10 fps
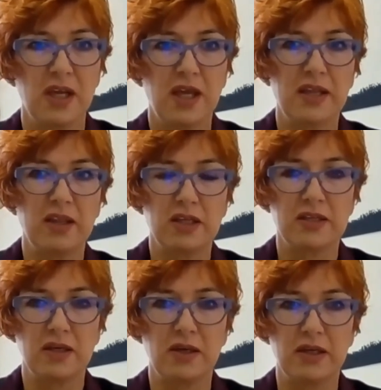and not
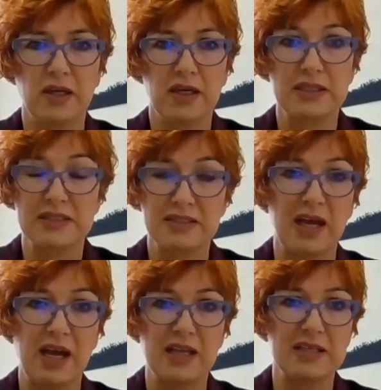on
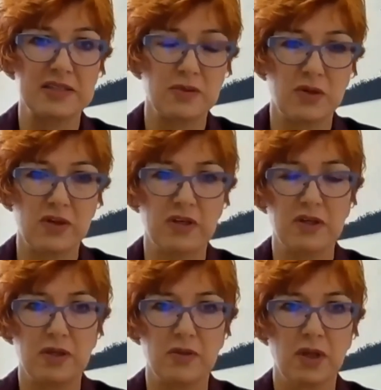styles or, you
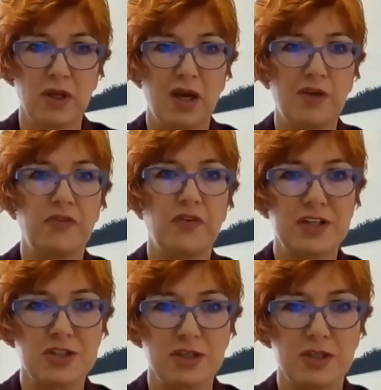know,
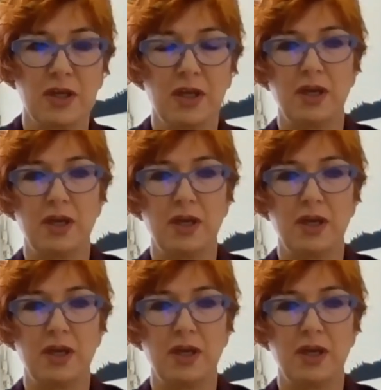affection